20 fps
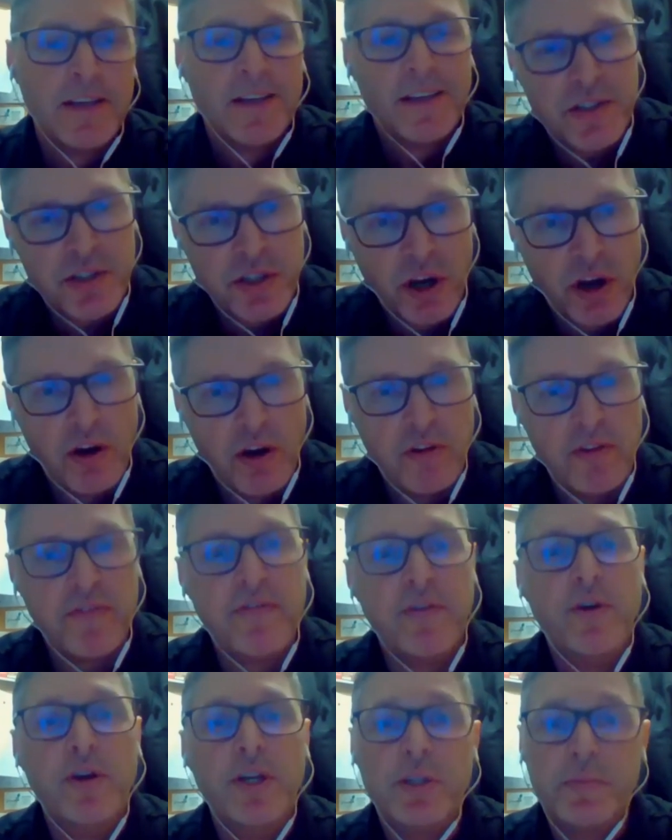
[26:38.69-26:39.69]
So the
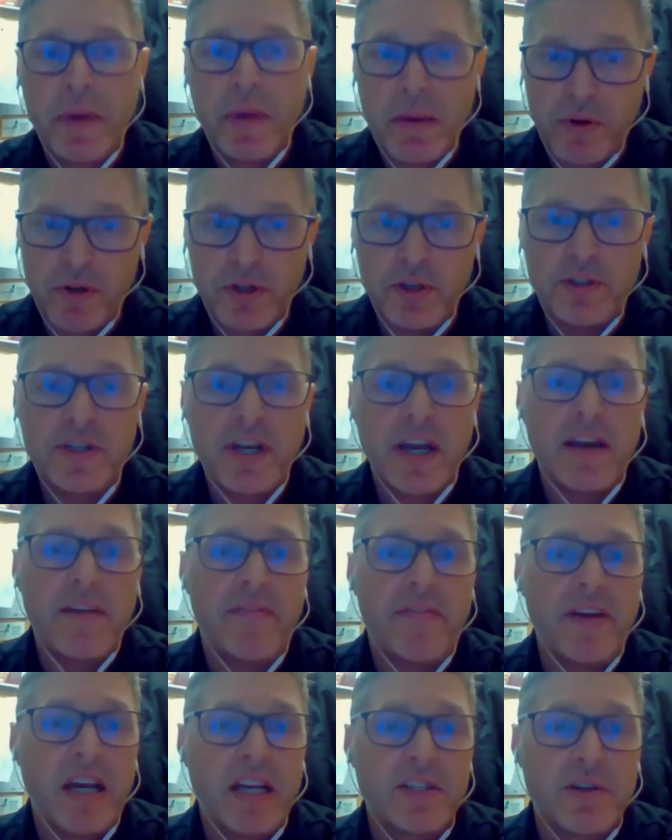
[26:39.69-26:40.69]
food is being produced at a
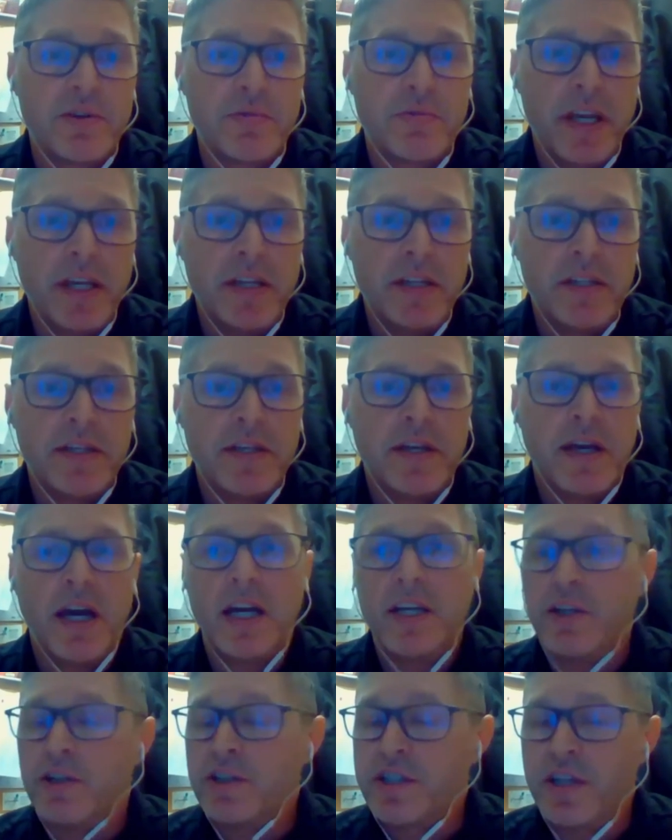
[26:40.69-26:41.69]
faster rate.
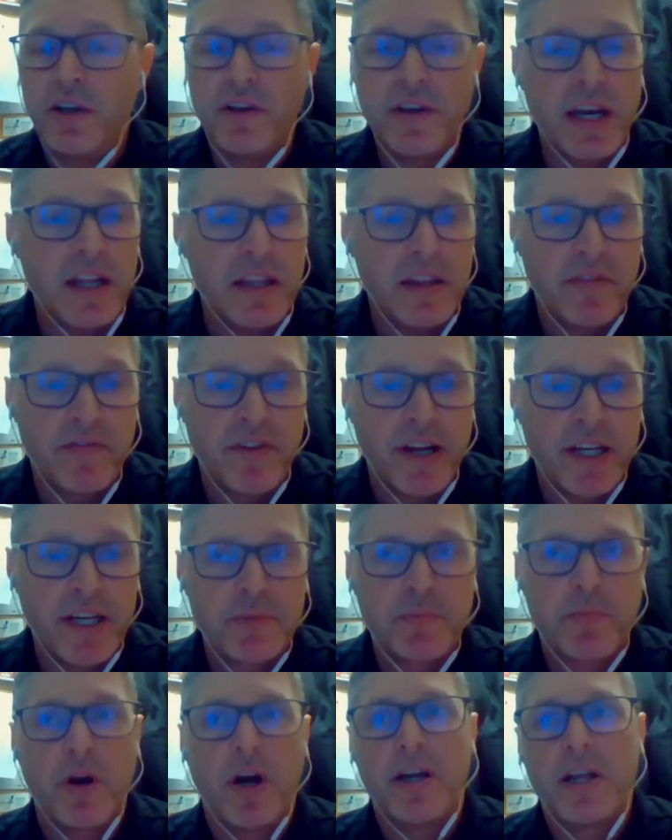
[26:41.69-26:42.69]
You're still getting the
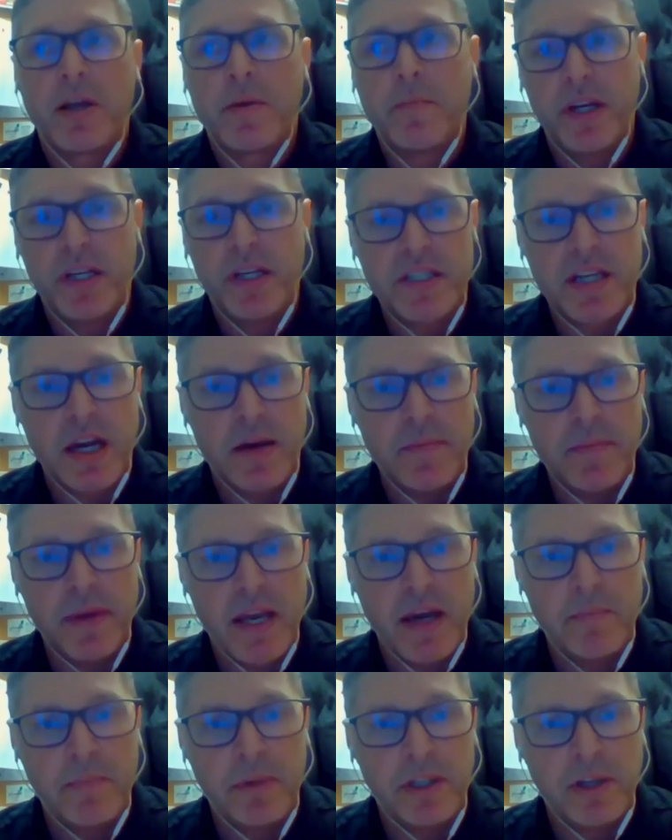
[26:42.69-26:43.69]
fresh product, but it's coming
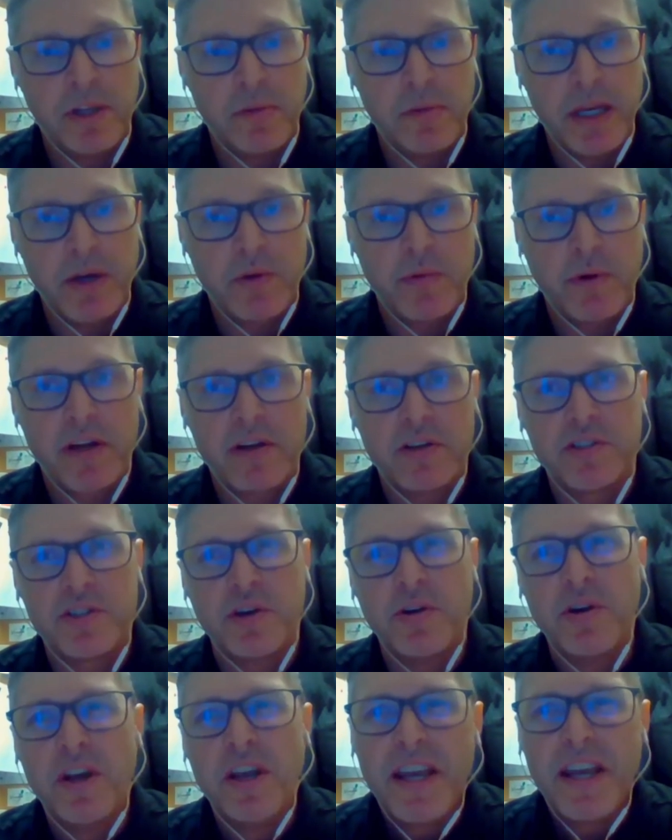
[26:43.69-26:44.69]
up a little bit quicker.
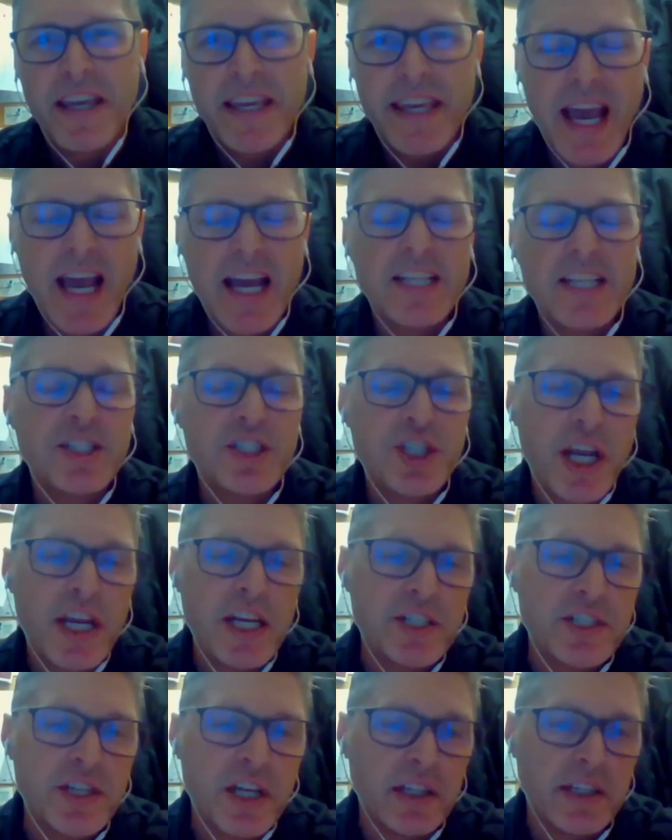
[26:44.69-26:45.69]
So yeah, it's
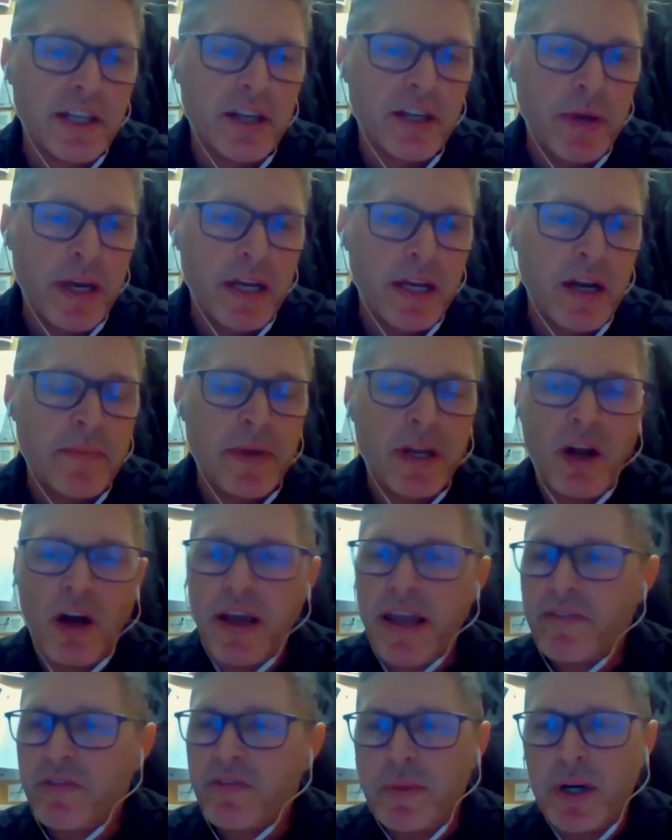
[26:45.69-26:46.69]
changed a little bit. I mean,
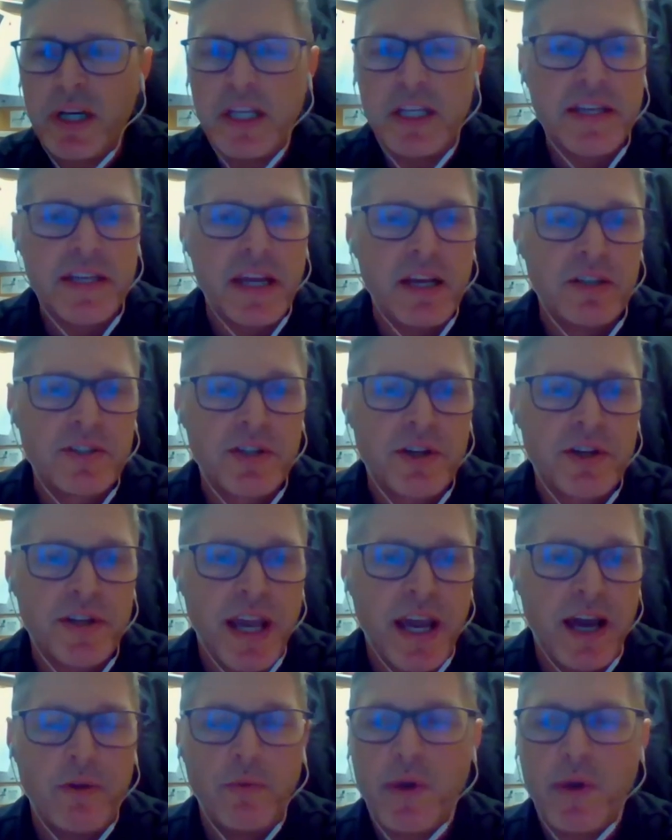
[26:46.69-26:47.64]
everybody's sales are down.